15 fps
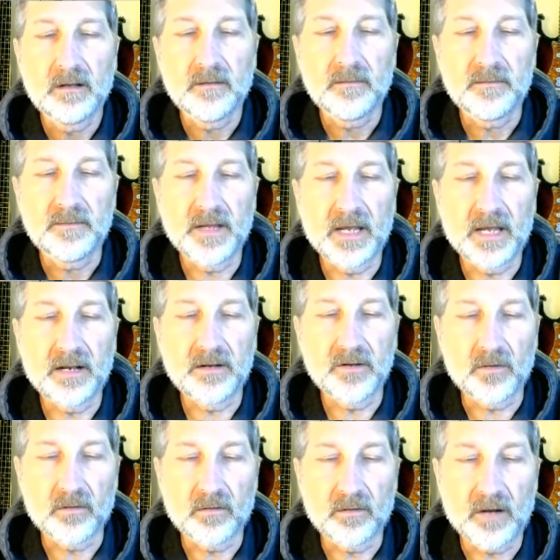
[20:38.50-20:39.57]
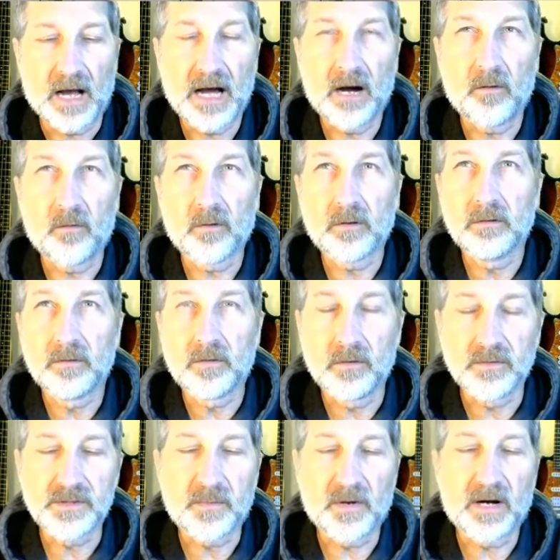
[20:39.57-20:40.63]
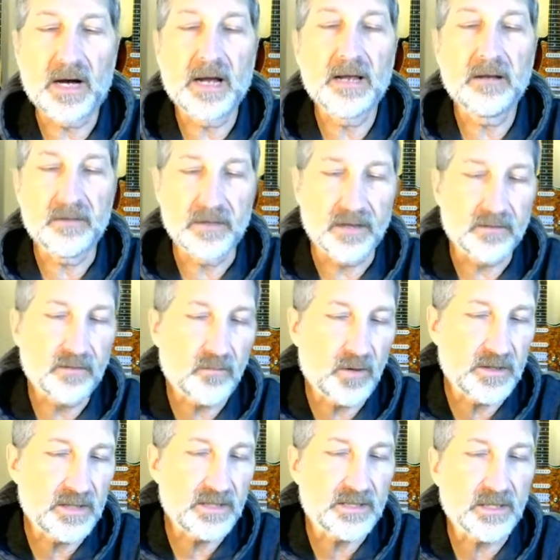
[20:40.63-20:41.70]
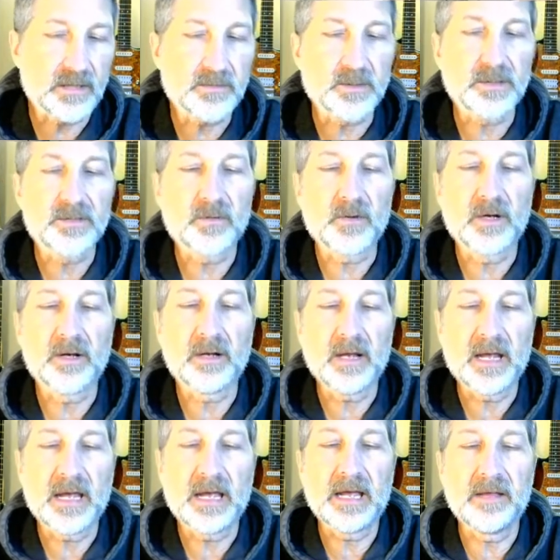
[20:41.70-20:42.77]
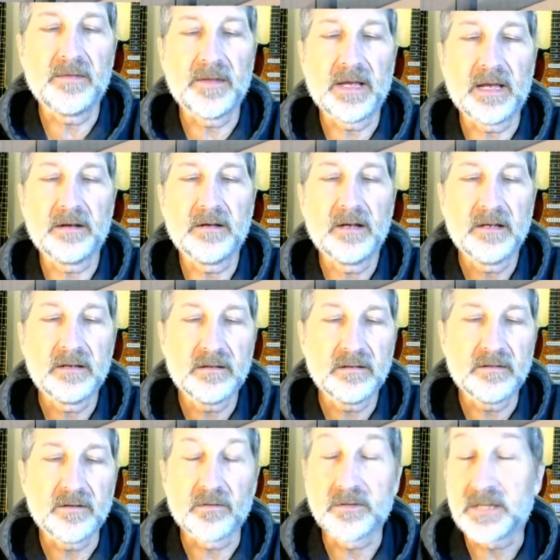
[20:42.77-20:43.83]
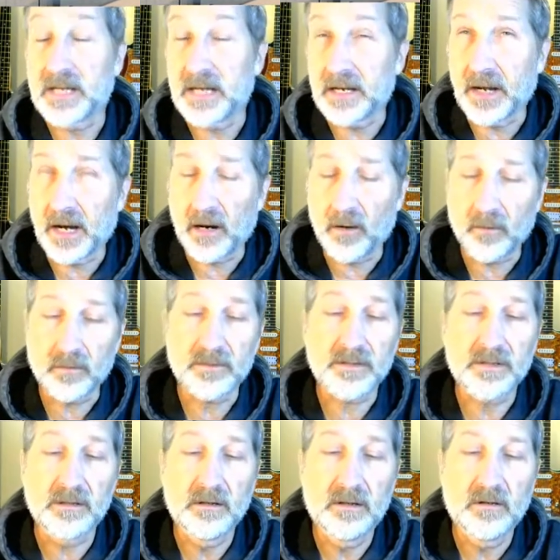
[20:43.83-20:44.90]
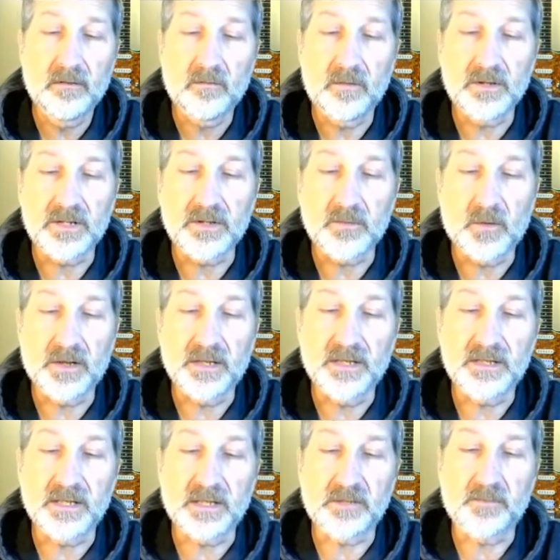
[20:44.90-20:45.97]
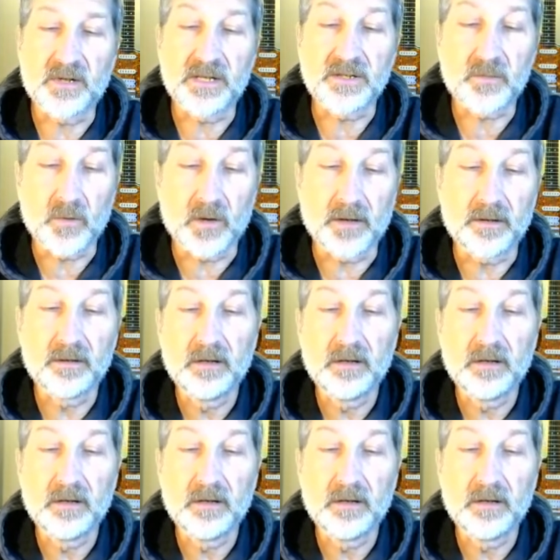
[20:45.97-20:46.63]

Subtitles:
Then your hour goes by, another 1d6 plus 1. And then your 10 hours, which is 1d6 plus 1.